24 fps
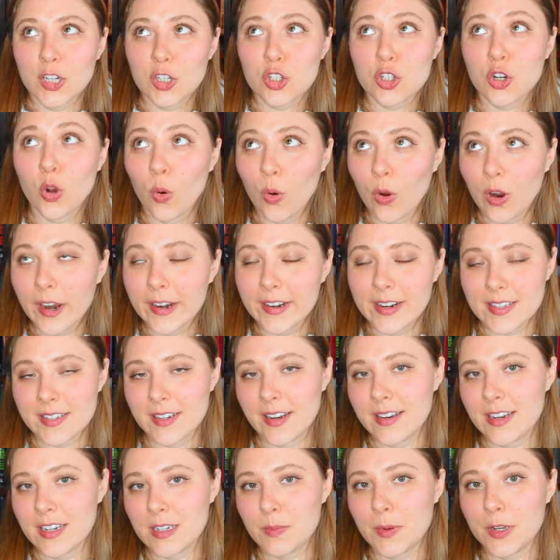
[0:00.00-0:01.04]
a chore. It does
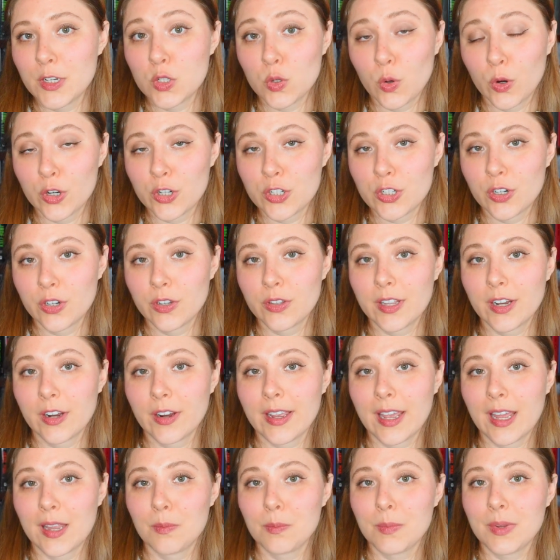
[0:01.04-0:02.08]
not need to be torture. There
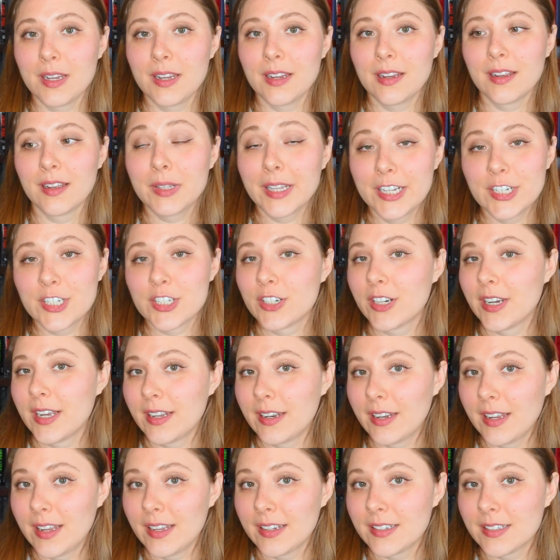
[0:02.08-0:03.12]
can be pleasure
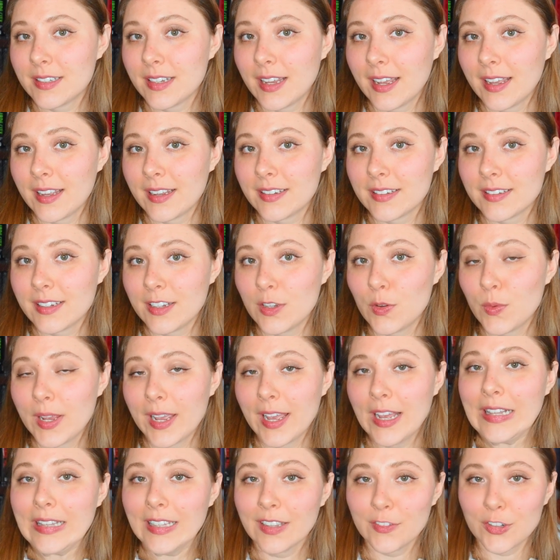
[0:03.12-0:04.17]
in it. And you
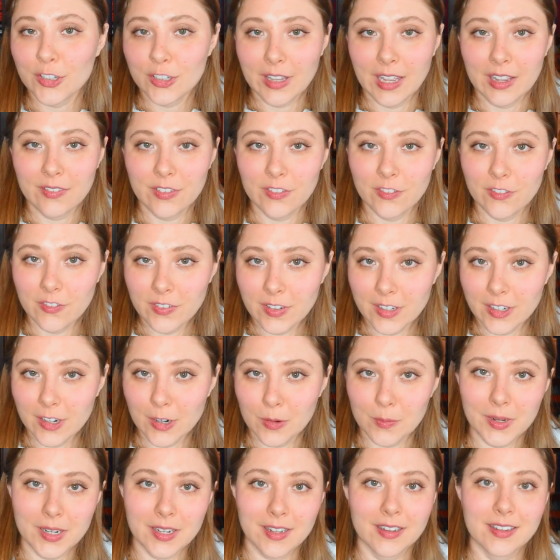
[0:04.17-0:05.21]
can't live your life in fear,
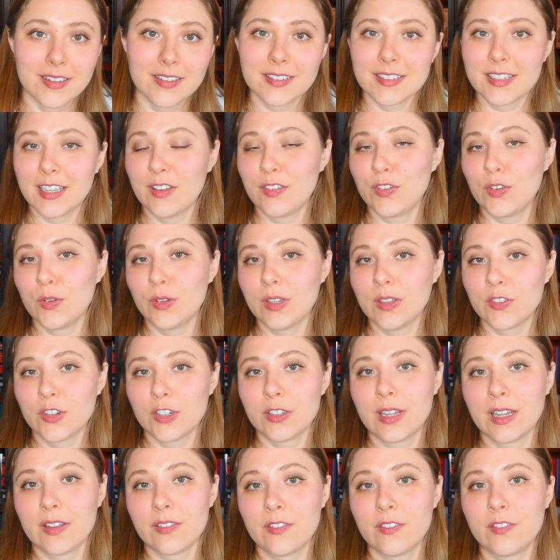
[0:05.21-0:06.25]
because if you live your
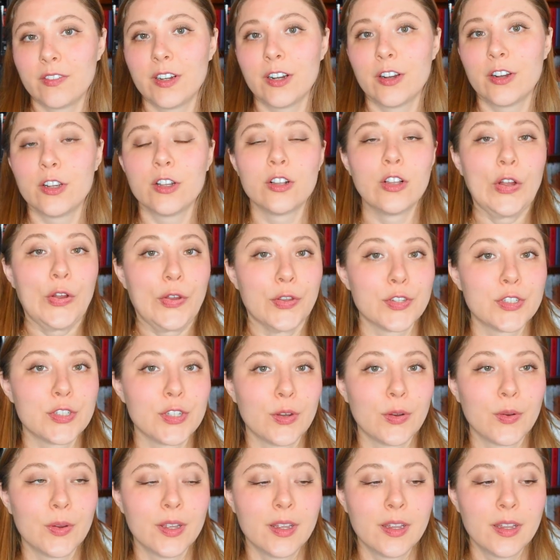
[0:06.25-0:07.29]
life in fear, you'll
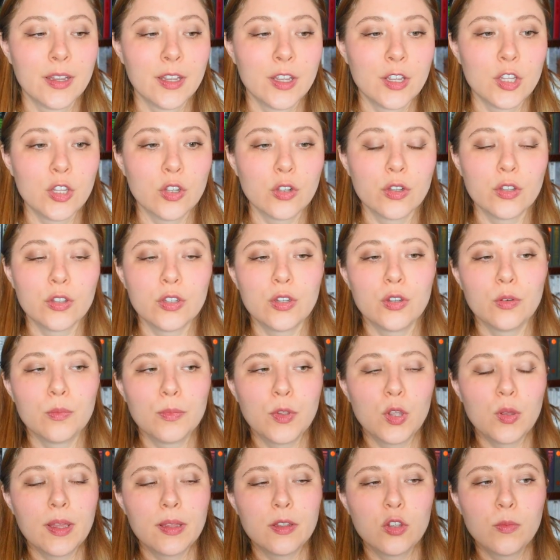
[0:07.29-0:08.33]
also, you
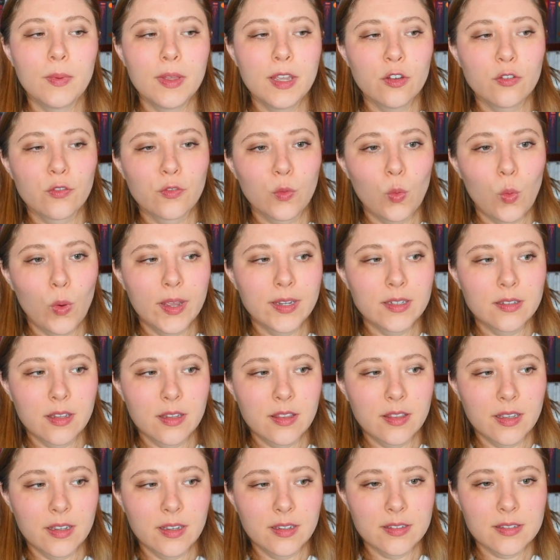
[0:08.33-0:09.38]
may avoid the
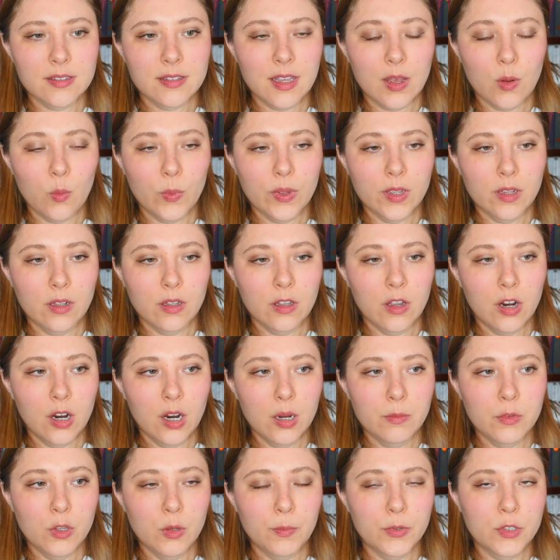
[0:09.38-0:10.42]
things that will
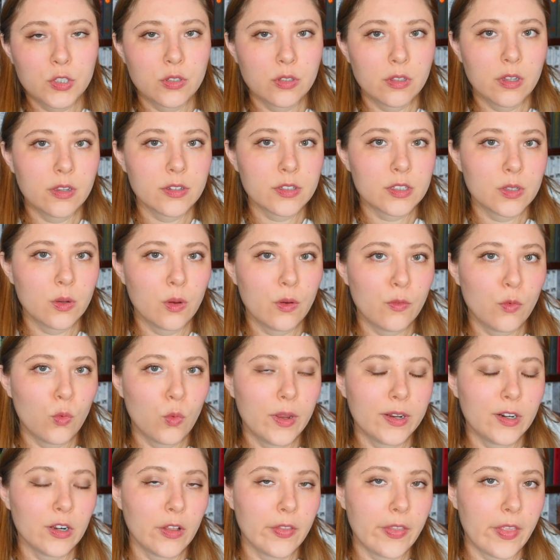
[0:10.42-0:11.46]
harm you, but you'll also
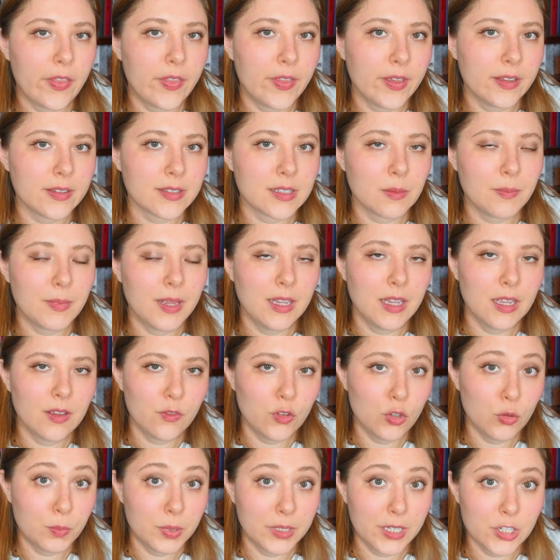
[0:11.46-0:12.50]
avoid all the things that may give
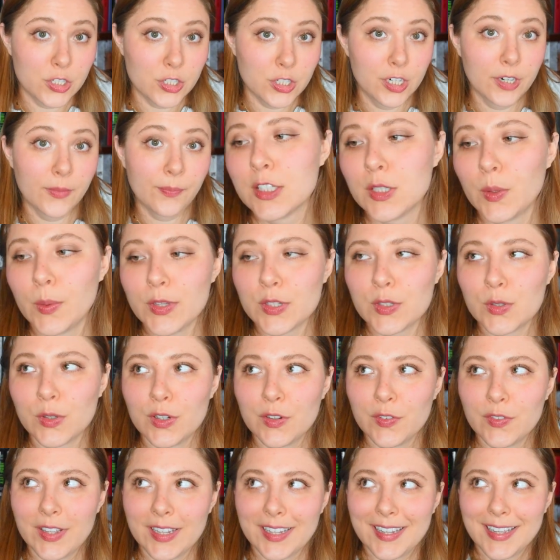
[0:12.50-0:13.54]
you pleasure. So he's sort
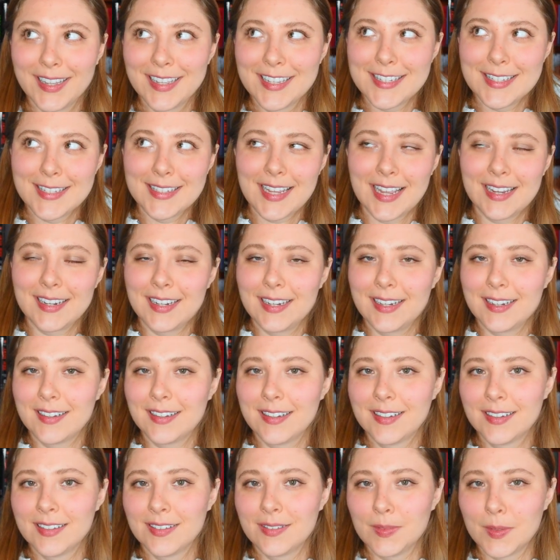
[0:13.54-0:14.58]
of like
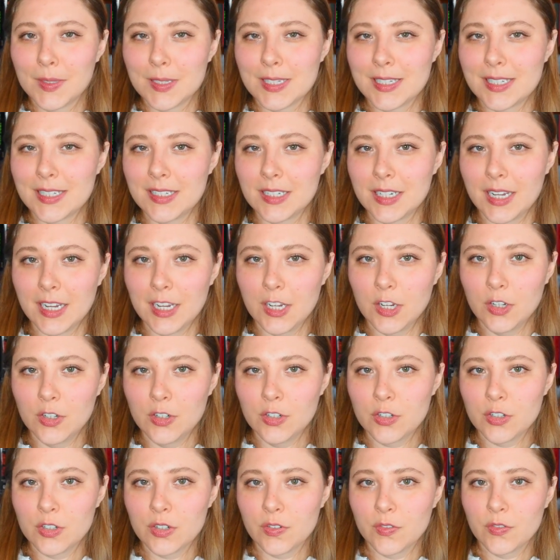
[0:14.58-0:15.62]
setting the
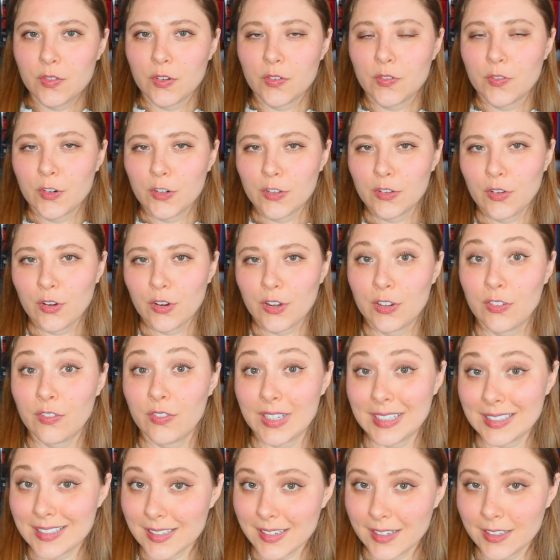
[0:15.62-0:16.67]
stage for further
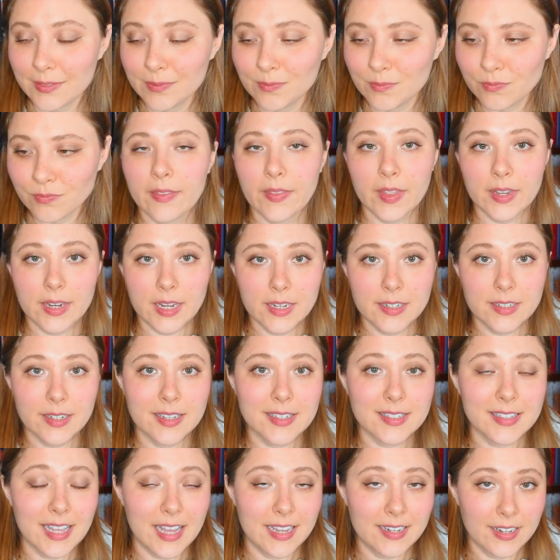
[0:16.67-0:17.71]
convincing. And then he
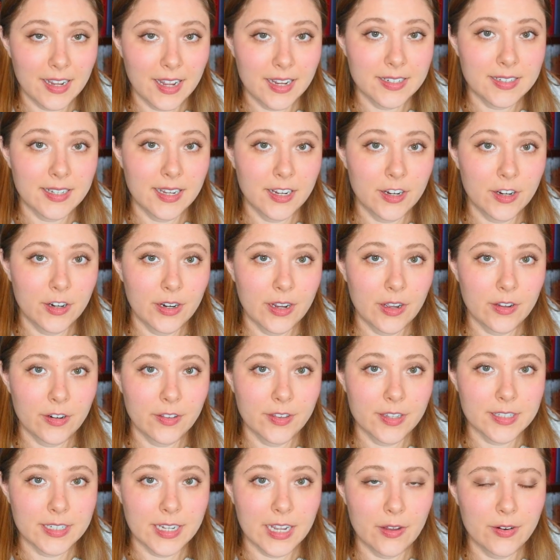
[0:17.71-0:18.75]
does that night take her out on
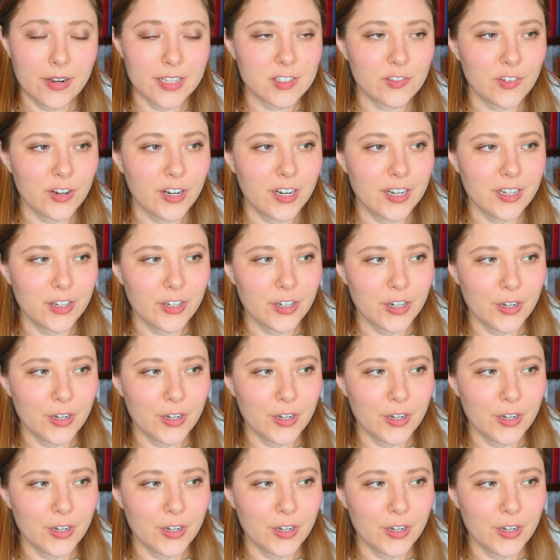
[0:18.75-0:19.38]
the town. It's very, you